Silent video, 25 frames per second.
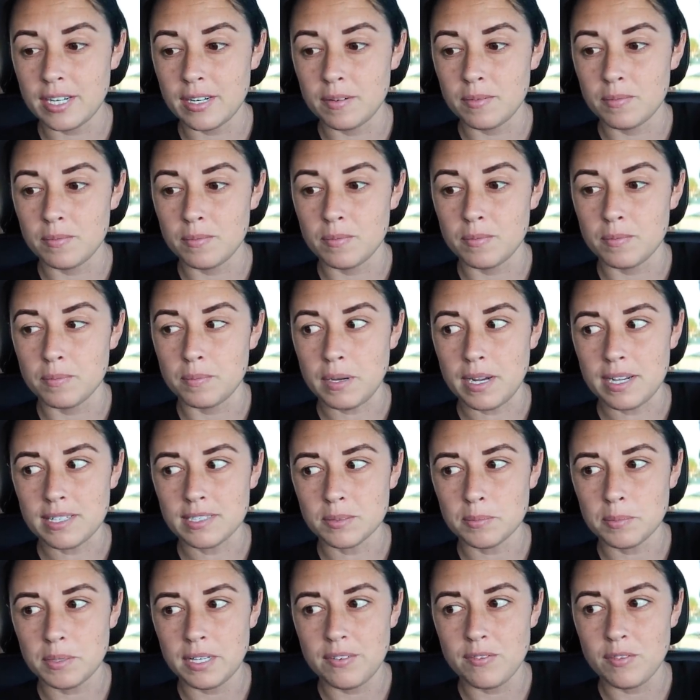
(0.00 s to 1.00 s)
and
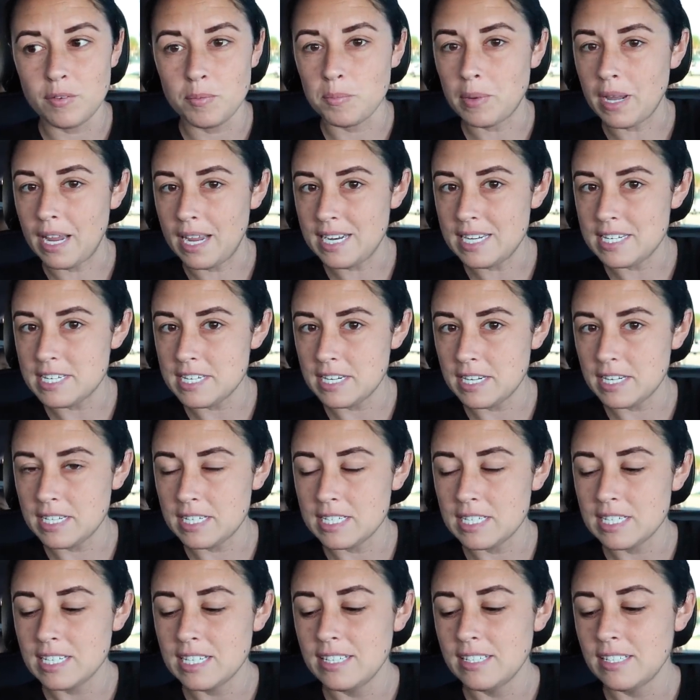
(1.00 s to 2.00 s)
possibly even painting,
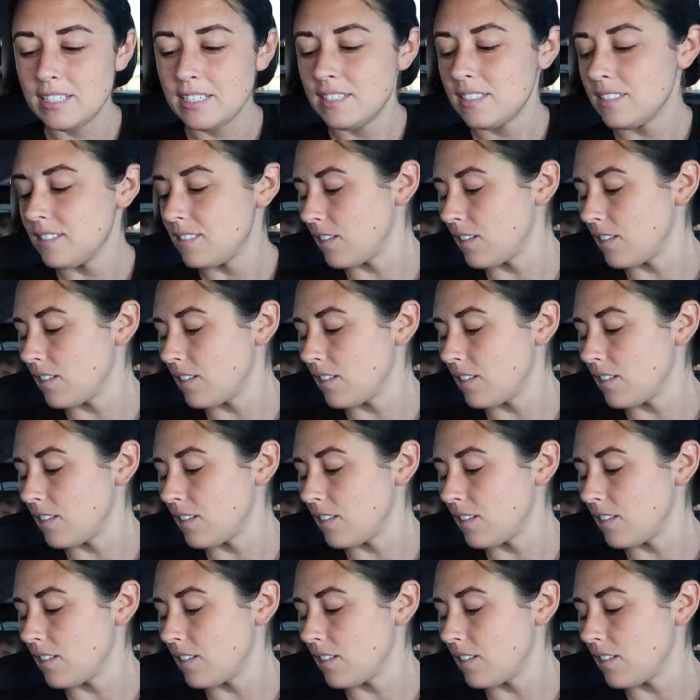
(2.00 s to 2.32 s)
Mama.